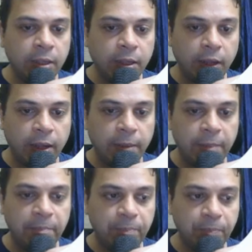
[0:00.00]

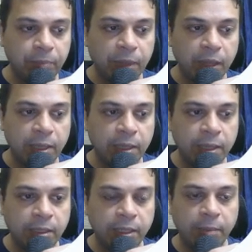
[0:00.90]
Um,
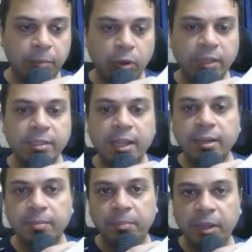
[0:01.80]
See, the point is
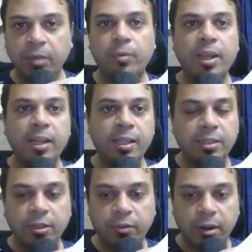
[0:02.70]
that BigQuery
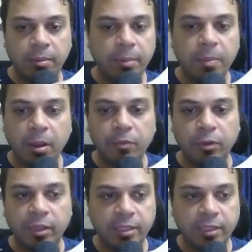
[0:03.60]
is incredibly powerful.